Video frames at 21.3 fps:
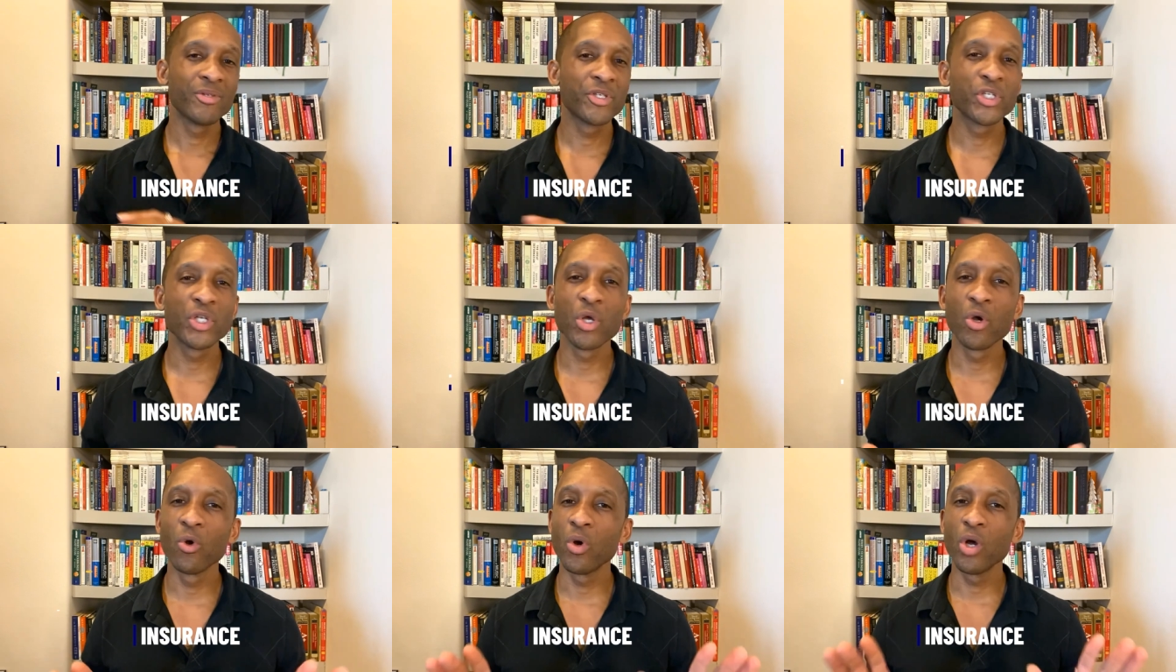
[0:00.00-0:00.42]

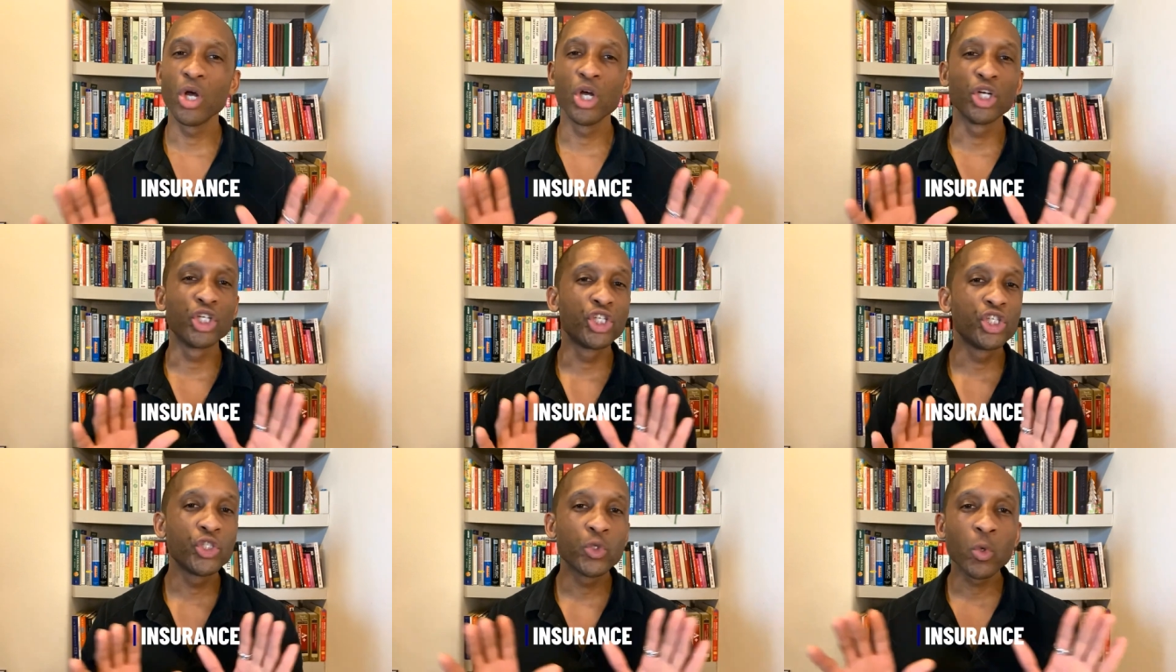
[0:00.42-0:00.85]
So
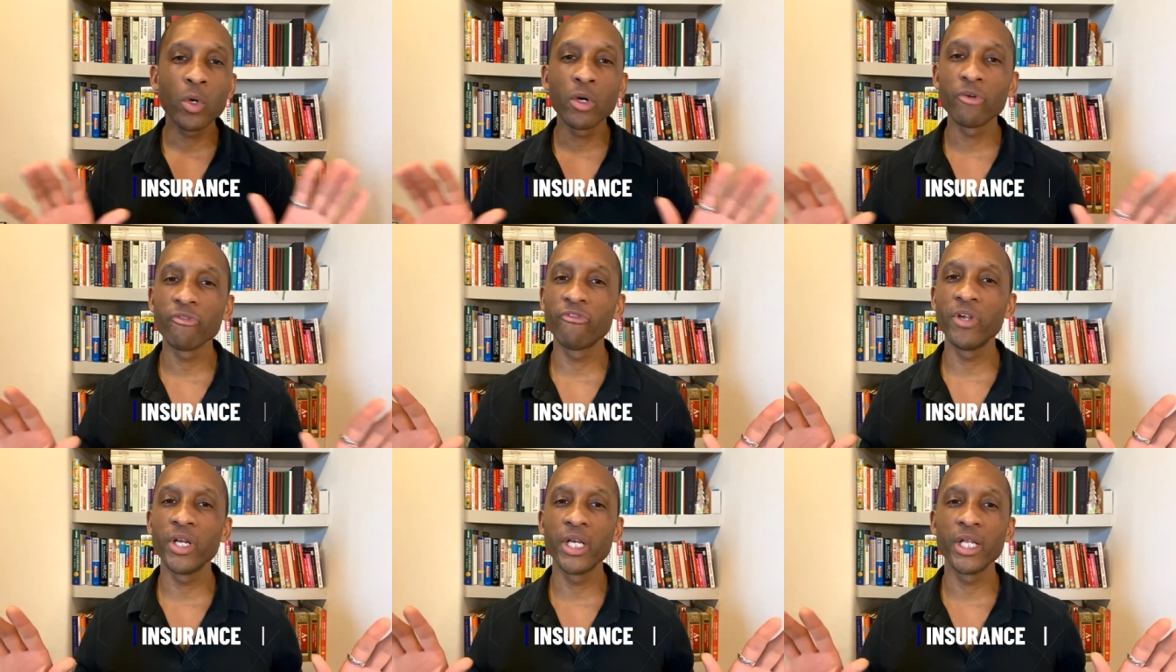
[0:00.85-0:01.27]
a
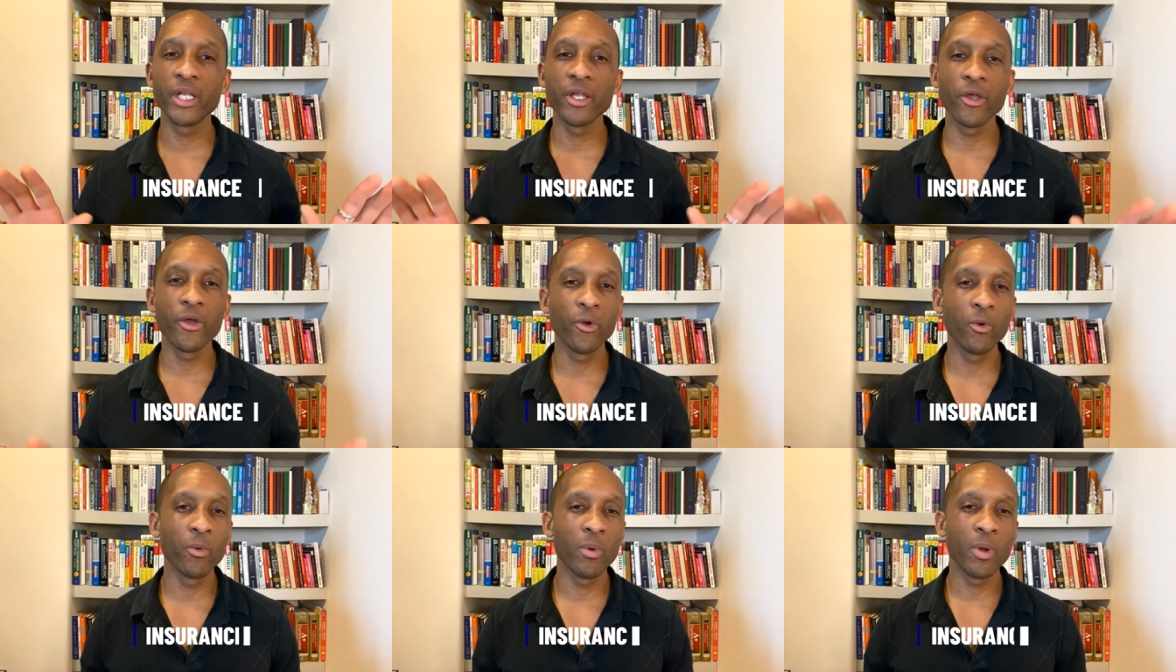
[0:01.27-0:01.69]
short
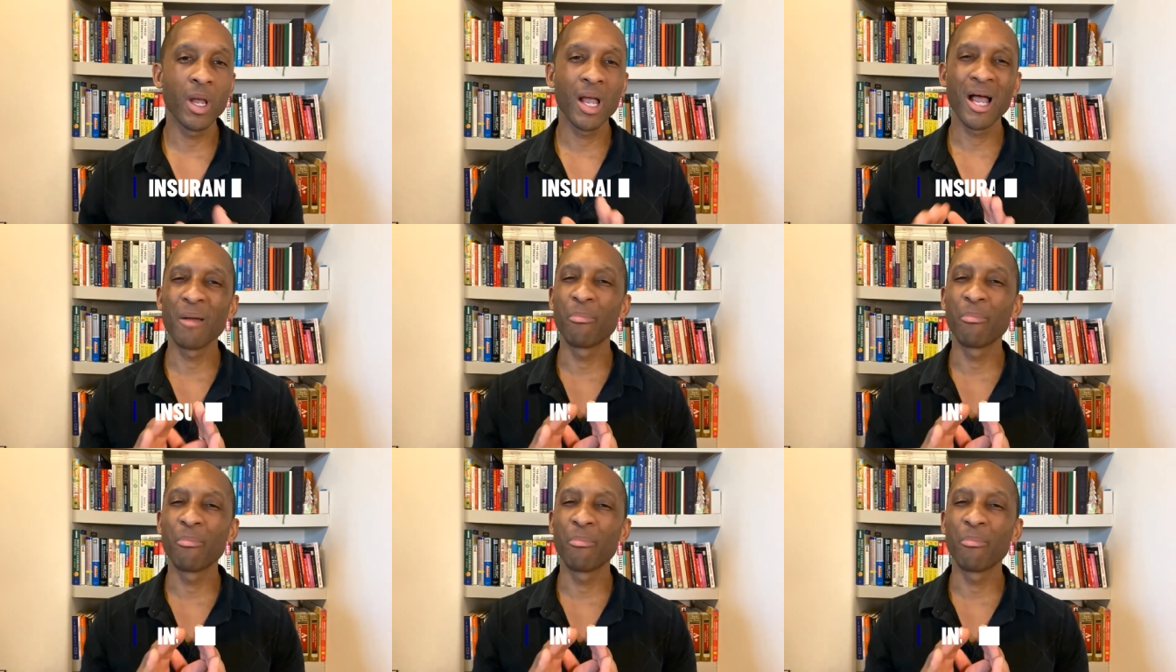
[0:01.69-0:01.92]
video,